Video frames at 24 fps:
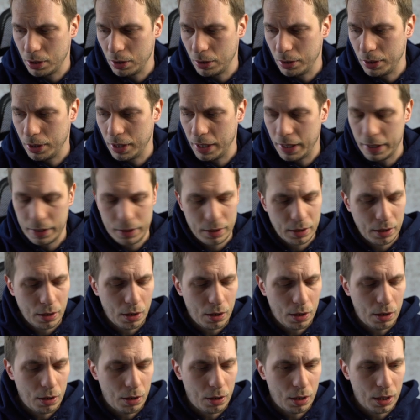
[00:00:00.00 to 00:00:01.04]
that
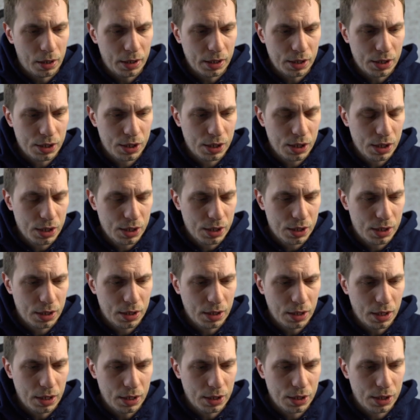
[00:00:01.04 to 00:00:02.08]
all exist
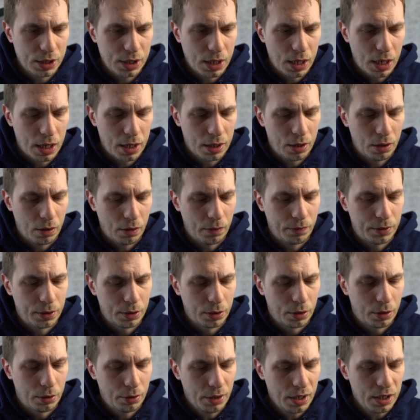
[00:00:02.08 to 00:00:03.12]
inside of
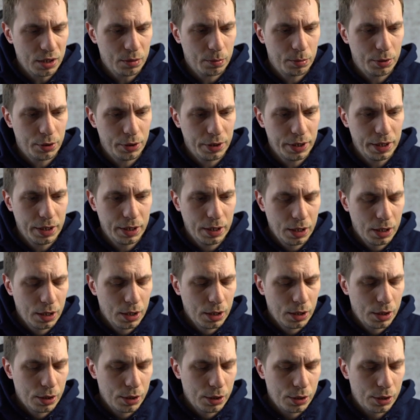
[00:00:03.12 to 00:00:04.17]
your Raspberry.
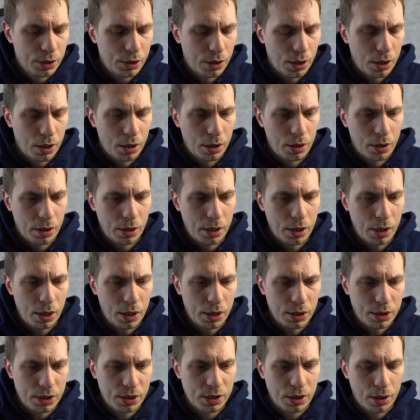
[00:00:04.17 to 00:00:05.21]
So
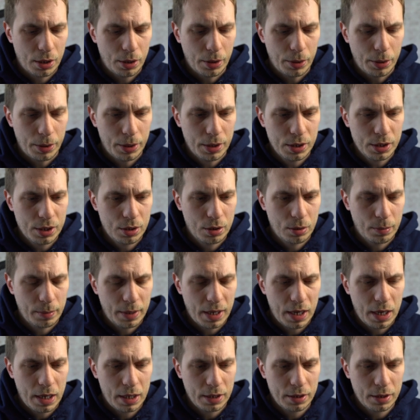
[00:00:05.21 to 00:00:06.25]
it's this
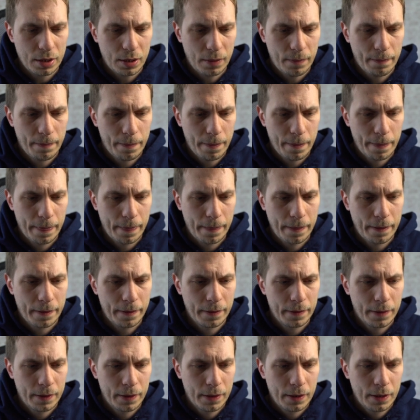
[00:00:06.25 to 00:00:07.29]
command,
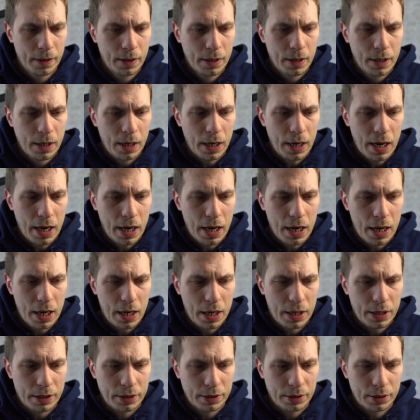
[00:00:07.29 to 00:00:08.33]

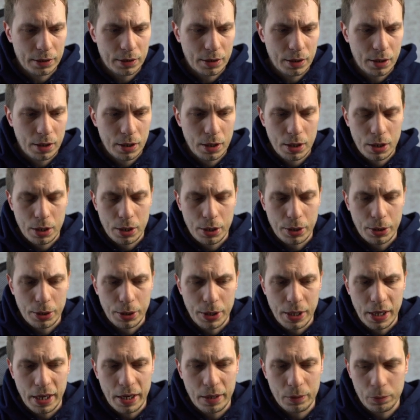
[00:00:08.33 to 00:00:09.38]
and
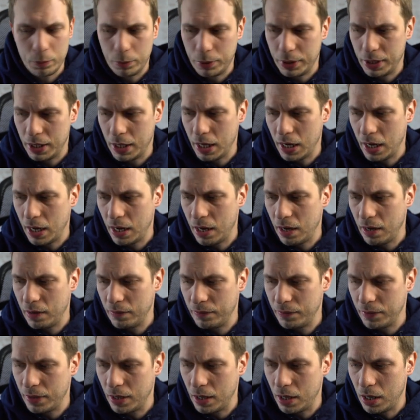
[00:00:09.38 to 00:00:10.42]
then we
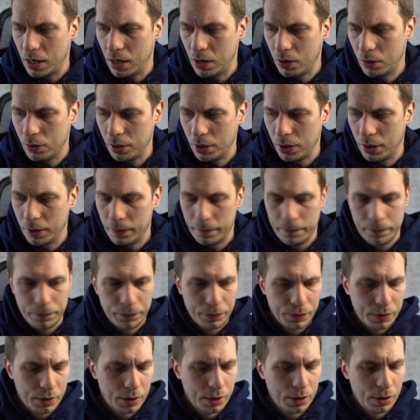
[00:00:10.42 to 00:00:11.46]
have our
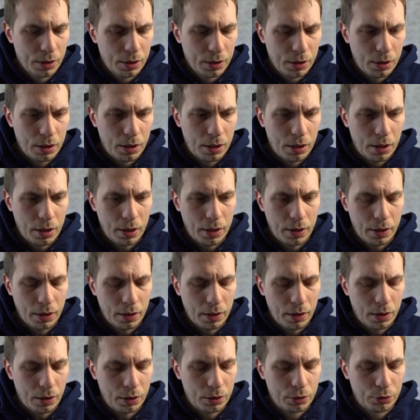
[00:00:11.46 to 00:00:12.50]

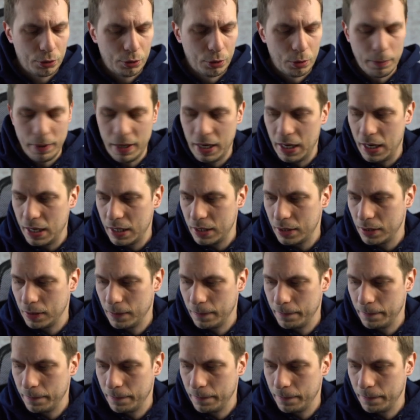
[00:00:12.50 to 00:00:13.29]
groupadd